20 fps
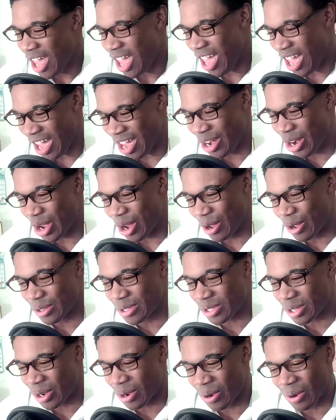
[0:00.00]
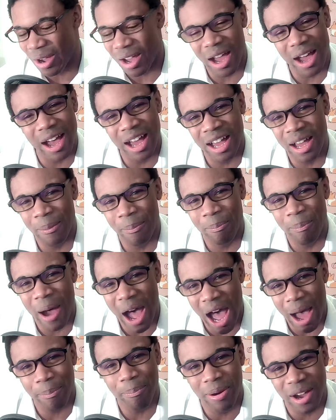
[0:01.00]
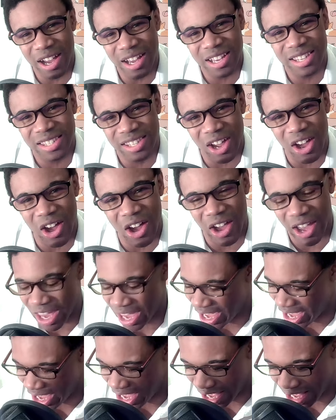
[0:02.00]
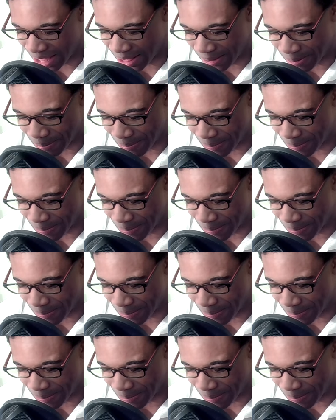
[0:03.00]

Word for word: and also a pop punk song, and